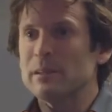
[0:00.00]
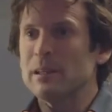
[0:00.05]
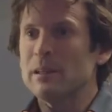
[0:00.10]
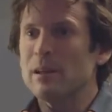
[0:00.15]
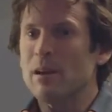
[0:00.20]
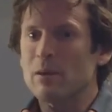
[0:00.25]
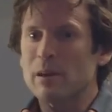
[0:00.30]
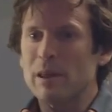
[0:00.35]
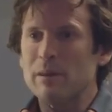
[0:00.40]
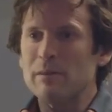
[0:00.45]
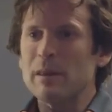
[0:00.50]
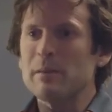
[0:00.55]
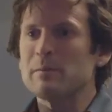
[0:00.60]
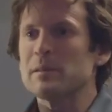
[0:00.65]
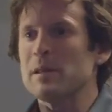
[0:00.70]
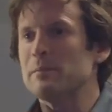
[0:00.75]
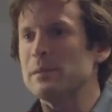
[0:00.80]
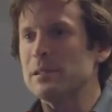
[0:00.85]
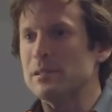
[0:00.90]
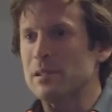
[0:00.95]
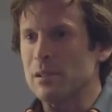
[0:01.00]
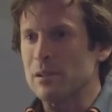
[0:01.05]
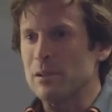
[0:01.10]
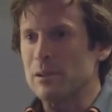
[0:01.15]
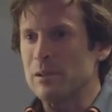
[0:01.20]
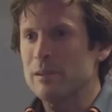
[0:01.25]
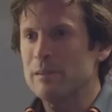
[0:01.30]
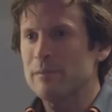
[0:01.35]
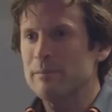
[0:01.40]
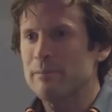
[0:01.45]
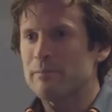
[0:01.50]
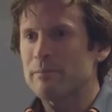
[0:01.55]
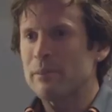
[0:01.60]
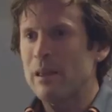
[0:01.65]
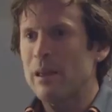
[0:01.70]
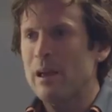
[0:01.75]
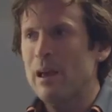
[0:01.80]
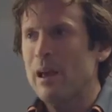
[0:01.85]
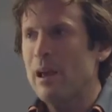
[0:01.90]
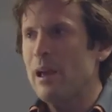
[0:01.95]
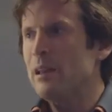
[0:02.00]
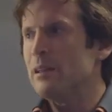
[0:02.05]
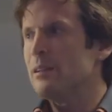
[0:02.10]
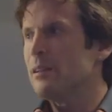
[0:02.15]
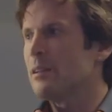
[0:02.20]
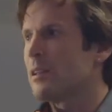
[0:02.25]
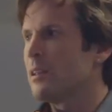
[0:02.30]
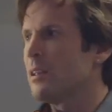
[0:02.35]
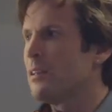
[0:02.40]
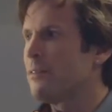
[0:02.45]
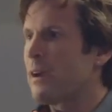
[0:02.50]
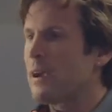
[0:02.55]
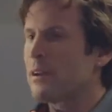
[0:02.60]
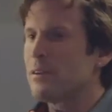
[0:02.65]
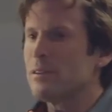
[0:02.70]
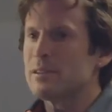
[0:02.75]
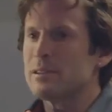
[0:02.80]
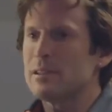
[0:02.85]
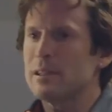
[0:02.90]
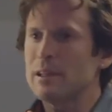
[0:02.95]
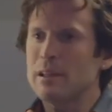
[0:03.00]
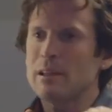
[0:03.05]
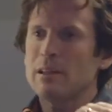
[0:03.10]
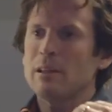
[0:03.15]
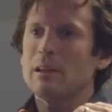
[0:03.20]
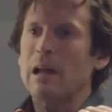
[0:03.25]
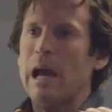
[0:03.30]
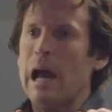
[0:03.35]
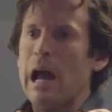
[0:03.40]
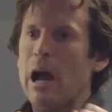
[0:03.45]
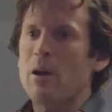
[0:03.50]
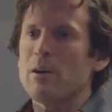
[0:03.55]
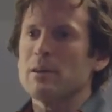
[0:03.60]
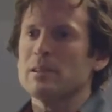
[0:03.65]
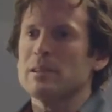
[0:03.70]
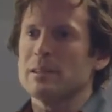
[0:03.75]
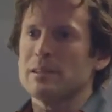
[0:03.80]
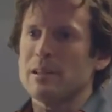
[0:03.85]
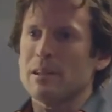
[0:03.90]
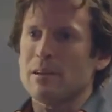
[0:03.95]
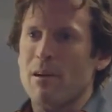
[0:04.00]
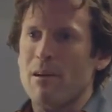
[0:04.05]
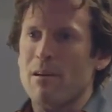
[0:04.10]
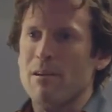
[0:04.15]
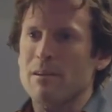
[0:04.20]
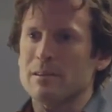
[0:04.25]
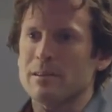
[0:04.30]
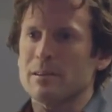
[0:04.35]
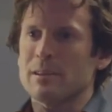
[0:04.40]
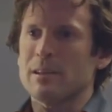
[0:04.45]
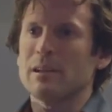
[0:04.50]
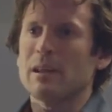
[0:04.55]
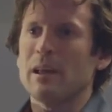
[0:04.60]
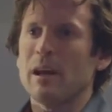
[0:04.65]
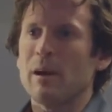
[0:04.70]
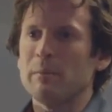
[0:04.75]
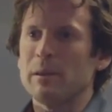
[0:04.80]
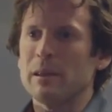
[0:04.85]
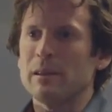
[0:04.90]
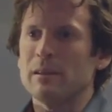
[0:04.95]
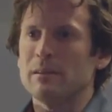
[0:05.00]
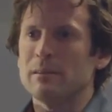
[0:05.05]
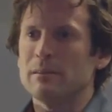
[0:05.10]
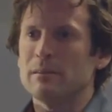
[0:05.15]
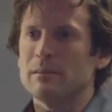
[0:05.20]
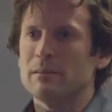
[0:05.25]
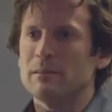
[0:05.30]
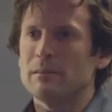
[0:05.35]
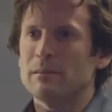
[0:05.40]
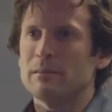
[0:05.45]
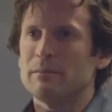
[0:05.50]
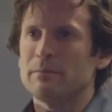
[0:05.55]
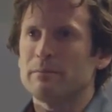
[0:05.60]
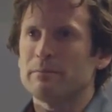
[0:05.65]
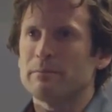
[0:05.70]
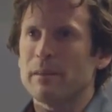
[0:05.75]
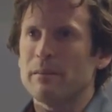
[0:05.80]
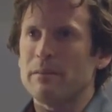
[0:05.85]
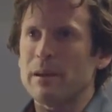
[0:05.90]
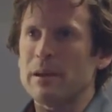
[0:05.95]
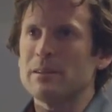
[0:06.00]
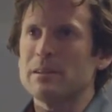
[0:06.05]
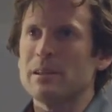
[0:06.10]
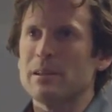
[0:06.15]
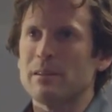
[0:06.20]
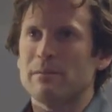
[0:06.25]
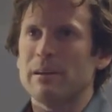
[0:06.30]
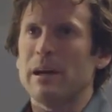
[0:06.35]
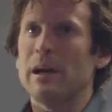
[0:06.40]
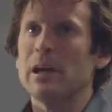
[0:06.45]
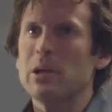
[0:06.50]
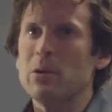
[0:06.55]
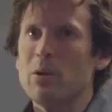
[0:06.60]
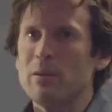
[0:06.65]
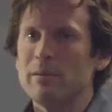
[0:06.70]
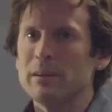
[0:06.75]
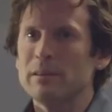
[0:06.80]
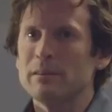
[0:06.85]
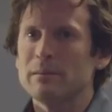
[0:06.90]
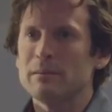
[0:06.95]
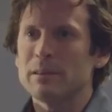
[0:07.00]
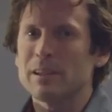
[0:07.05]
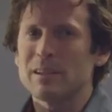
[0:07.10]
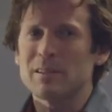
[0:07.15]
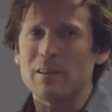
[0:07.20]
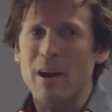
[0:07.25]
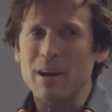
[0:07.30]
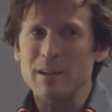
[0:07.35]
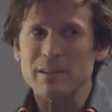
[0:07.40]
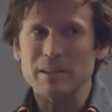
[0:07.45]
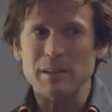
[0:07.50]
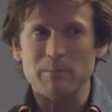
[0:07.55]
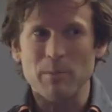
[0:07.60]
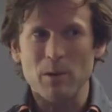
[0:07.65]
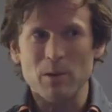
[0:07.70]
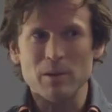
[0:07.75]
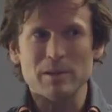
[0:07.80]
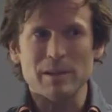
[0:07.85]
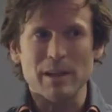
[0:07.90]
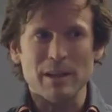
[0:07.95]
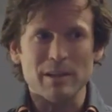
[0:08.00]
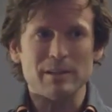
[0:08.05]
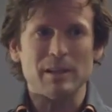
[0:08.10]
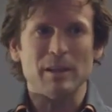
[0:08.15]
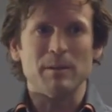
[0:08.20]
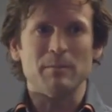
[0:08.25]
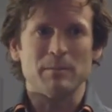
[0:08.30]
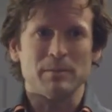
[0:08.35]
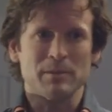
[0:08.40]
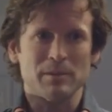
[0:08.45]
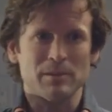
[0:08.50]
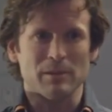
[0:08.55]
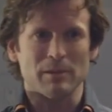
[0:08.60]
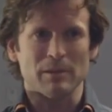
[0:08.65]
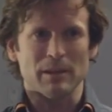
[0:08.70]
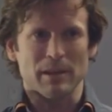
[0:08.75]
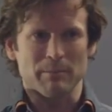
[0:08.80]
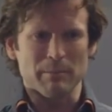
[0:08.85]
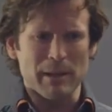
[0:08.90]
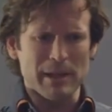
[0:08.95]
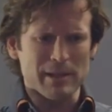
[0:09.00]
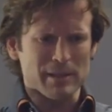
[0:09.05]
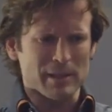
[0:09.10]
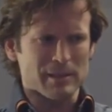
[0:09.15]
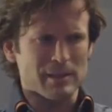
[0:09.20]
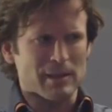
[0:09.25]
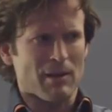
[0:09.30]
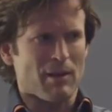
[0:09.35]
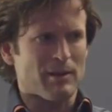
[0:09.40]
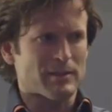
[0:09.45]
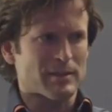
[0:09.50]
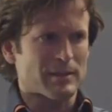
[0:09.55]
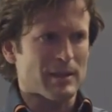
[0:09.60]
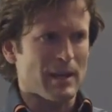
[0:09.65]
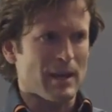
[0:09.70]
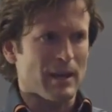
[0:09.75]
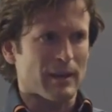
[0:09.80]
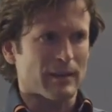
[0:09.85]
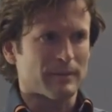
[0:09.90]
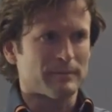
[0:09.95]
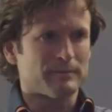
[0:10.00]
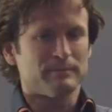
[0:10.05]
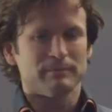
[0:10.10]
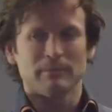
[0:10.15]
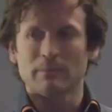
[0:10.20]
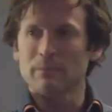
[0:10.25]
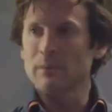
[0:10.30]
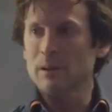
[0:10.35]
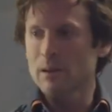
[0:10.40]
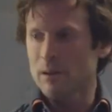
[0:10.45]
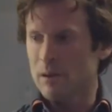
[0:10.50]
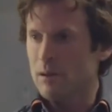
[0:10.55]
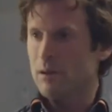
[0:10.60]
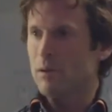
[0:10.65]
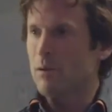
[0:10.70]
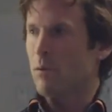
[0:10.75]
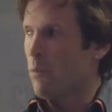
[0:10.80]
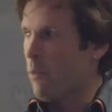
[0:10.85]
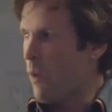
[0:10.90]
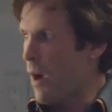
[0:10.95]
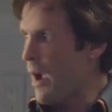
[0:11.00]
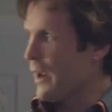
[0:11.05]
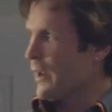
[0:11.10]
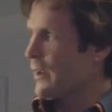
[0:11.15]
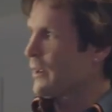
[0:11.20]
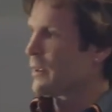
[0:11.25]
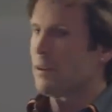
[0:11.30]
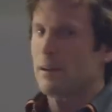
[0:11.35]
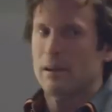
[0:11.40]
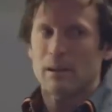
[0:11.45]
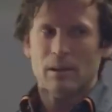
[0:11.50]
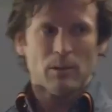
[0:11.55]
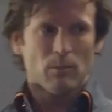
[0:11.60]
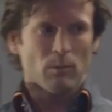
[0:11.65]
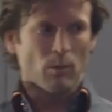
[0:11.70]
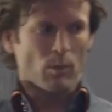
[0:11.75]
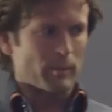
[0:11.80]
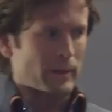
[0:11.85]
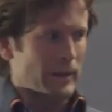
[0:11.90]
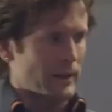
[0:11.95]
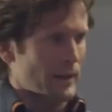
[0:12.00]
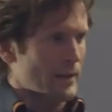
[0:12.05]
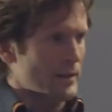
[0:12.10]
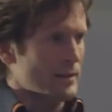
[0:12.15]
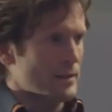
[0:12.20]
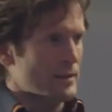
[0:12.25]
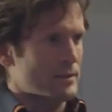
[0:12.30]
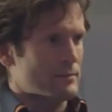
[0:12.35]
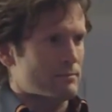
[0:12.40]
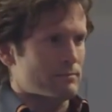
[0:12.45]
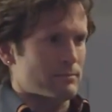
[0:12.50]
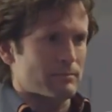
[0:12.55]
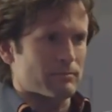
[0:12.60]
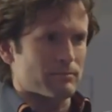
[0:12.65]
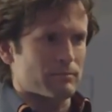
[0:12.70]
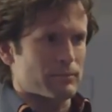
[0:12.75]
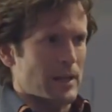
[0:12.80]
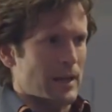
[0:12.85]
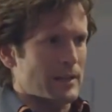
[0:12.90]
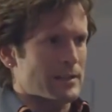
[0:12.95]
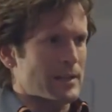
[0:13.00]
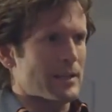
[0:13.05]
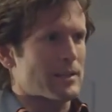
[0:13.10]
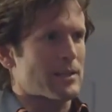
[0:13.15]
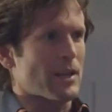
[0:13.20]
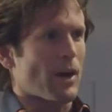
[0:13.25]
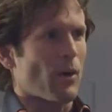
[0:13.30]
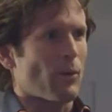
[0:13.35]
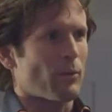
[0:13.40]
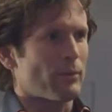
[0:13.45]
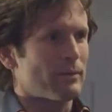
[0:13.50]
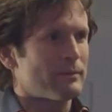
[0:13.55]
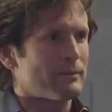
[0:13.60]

You know, giving them something to learn. Eh, like if I don't see how 60 calls is going to help me, if I don't see the value of it, because honestly, most sales teams are like, make 60 calls a day. Why? Well, because I said so.